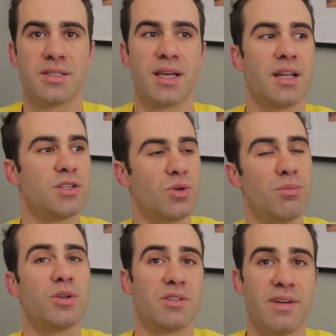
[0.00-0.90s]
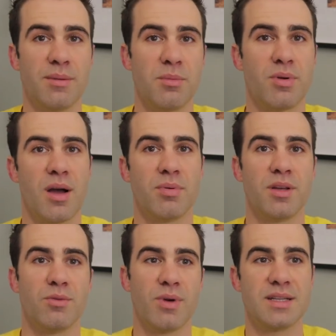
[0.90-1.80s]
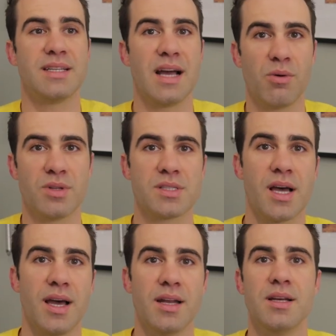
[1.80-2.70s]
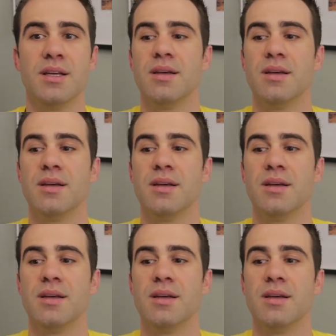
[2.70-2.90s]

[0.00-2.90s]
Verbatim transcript: to get into a multifamily property, renting out one side,